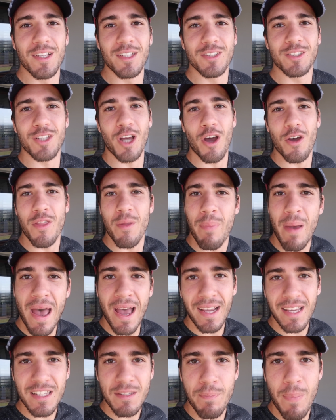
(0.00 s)
So the
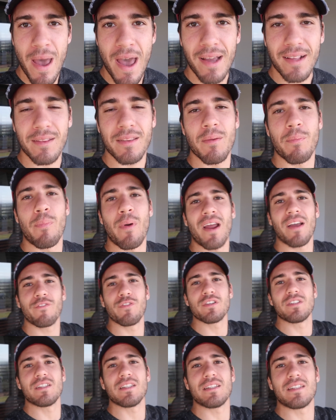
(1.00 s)
bag is packed, the
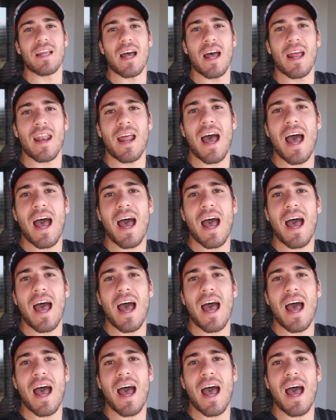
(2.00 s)
breakfast is done.